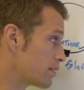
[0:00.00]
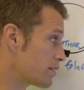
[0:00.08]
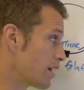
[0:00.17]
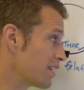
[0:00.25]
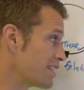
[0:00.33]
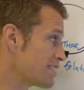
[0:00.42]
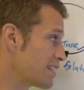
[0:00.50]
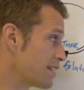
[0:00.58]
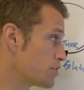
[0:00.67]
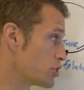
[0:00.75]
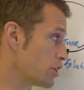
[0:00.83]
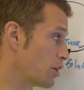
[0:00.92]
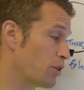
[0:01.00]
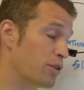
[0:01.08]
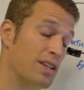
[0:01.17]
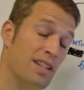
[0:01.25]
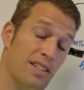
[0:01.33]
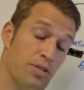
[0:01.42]
studies have
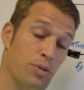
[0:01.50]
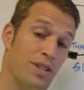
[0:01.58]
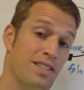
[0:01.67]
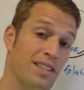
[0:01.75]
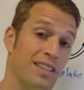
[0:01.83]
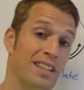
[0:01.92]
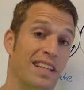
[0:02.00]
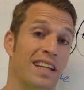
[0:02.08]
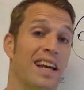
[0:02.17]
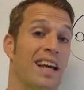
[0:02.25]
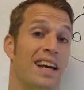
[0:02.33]
shown, as recently